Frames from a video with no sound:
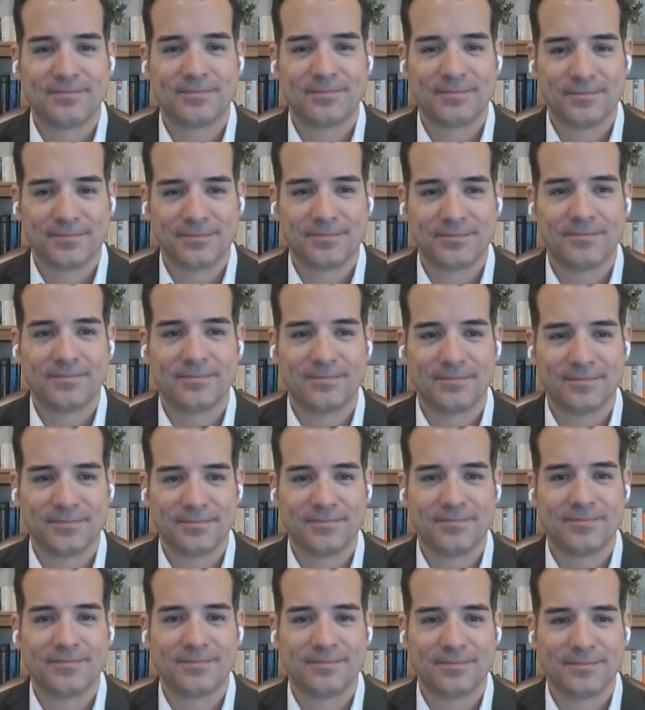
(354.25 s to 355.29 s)

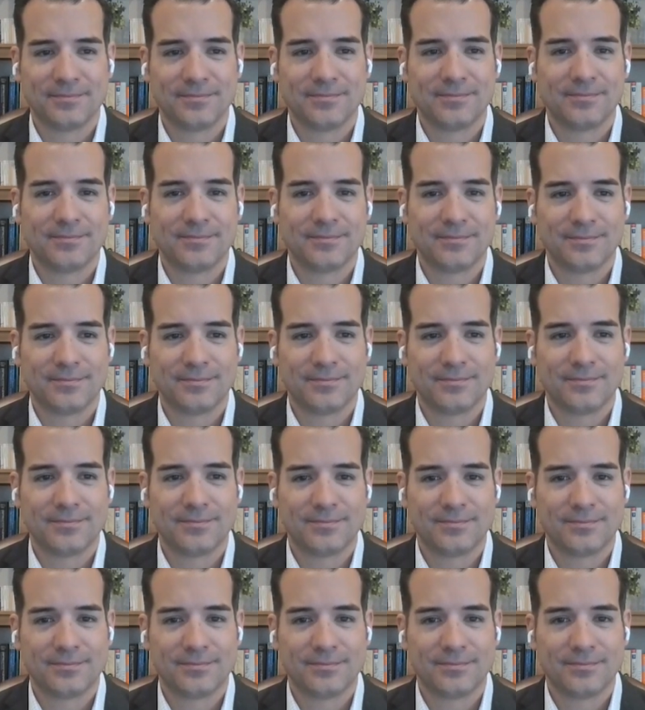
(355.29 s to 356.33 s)

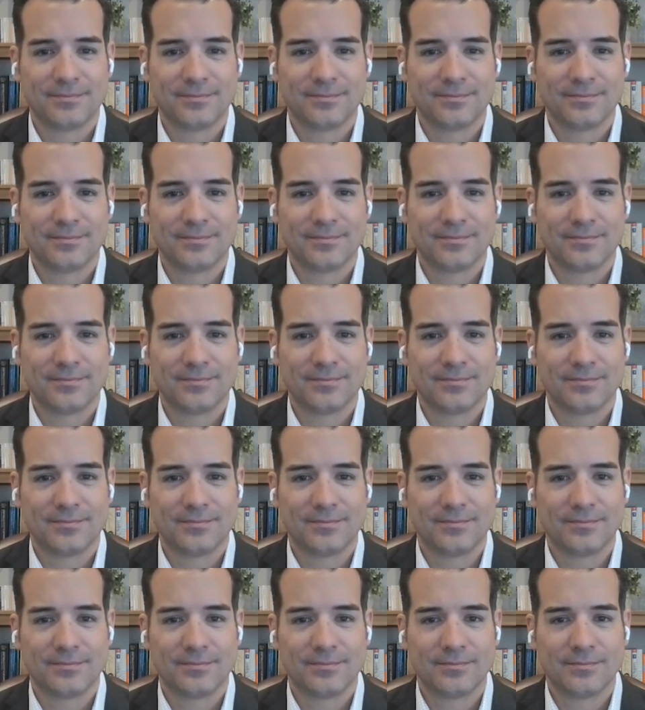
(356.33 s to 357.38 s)

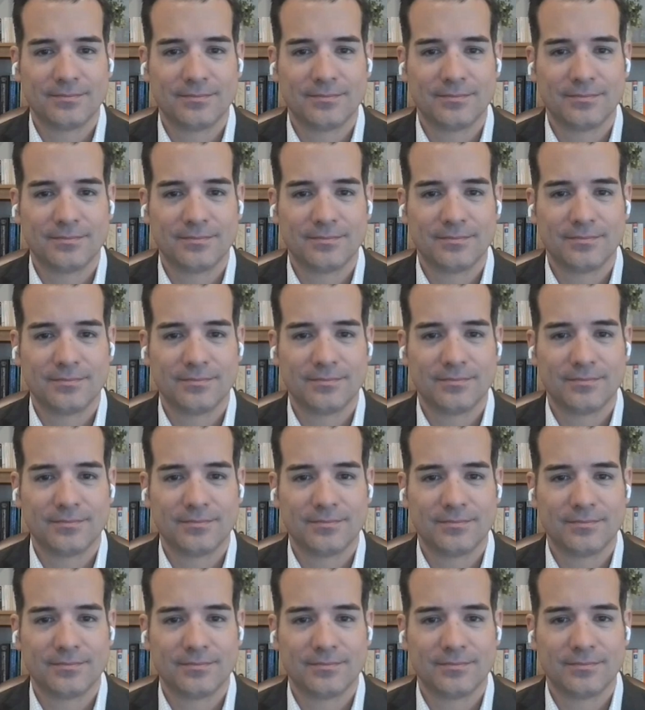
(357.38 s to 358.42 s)

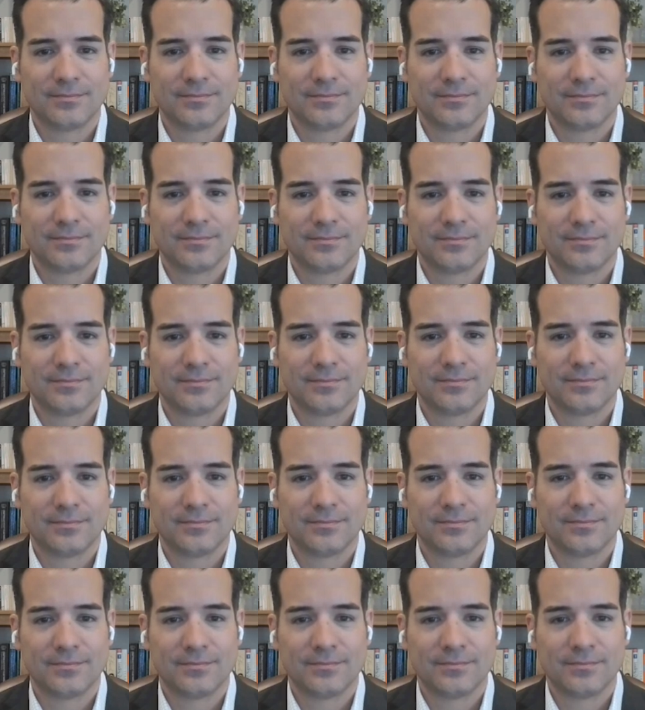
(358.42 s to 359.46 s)

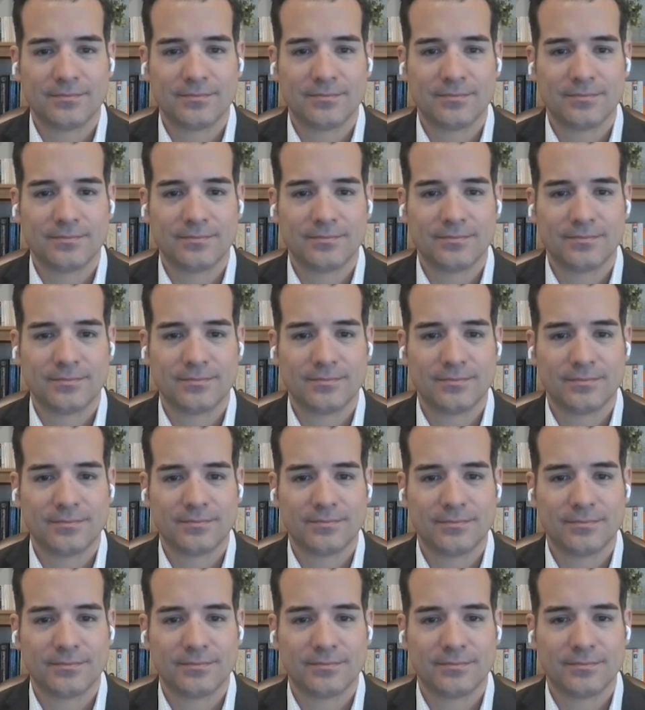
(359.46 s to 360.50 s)

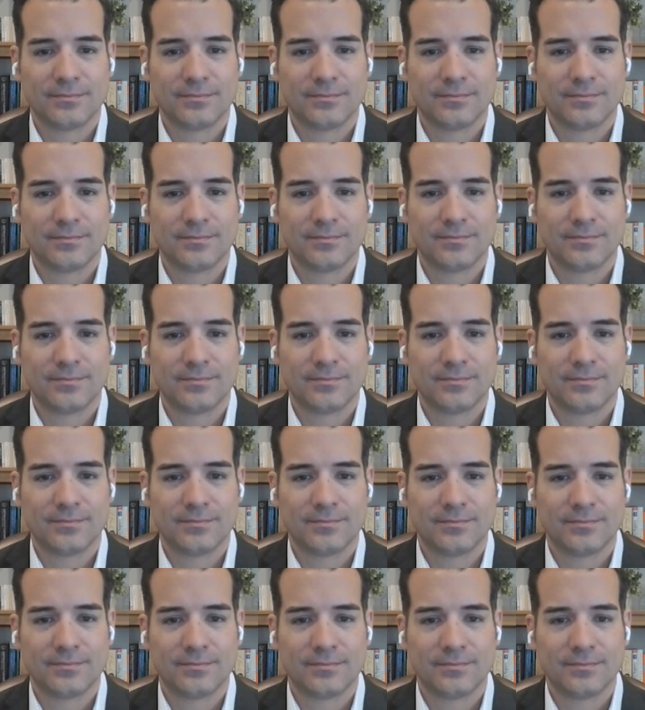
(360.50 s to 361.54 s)

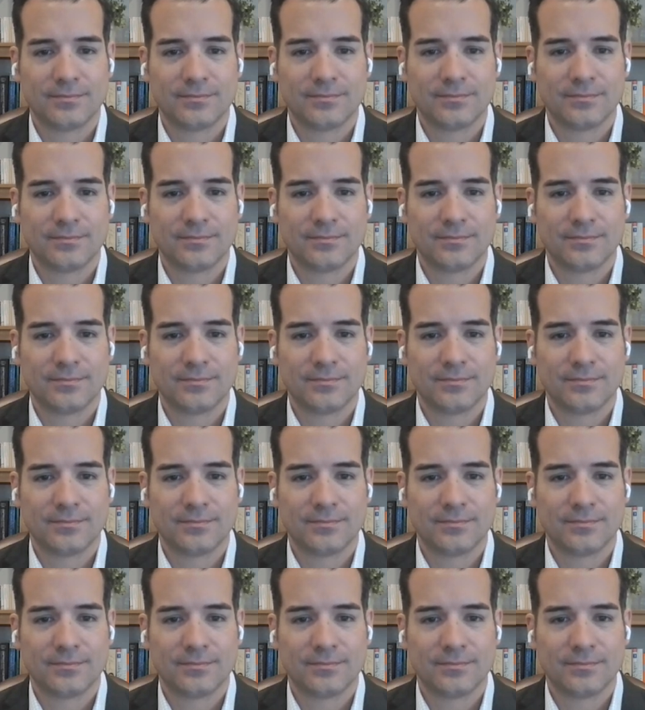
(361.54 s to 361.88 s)
No words are spoken by the person on screen.